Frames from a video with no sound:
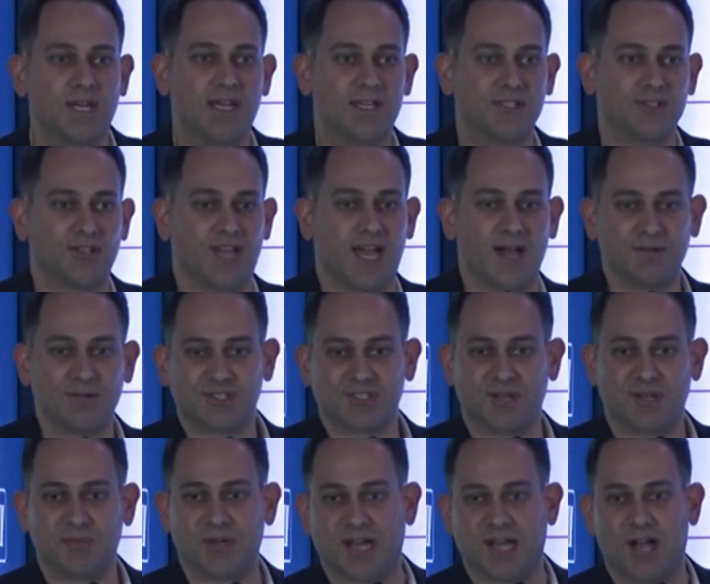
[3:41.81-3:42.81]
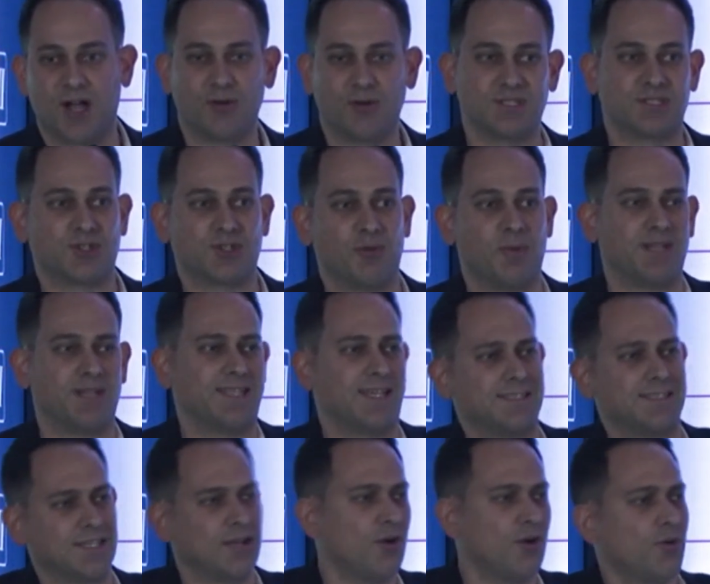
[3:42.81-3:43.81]
So that was something I always told my dad. I
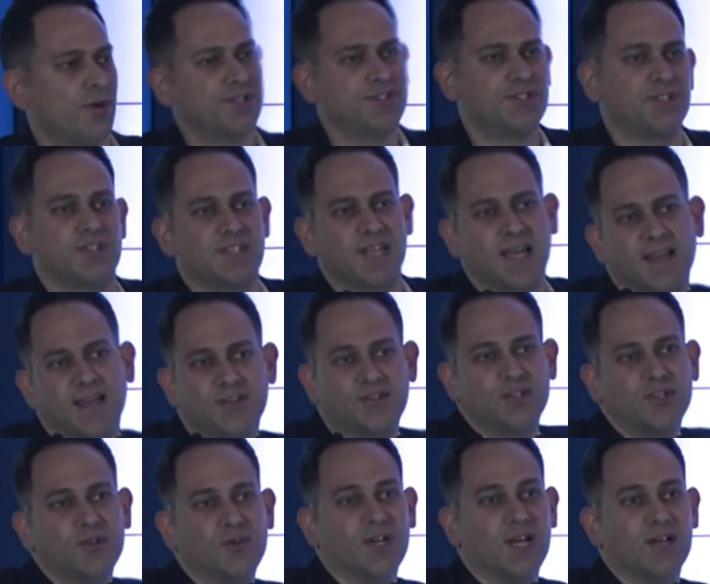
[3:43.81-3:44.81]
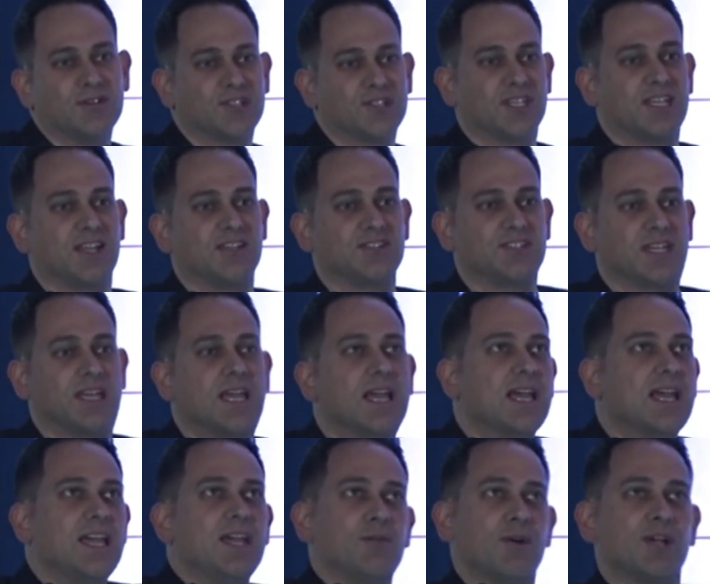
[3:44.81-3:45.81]
said, "Oh, what does your dad do?" When I was a kid, I was like,
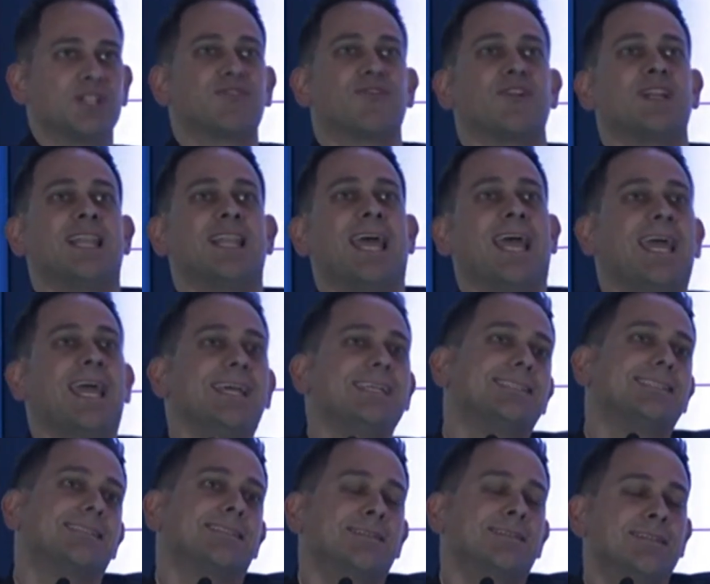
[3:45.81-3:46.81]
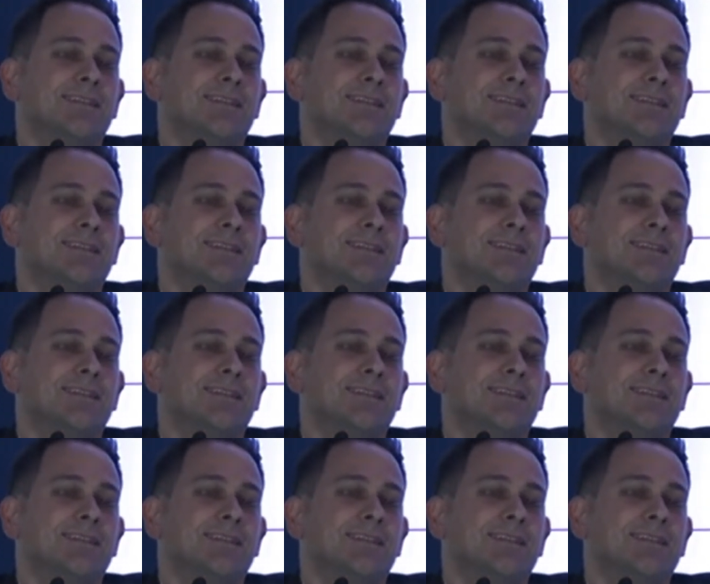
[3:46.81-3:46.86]
"He works for Lay's."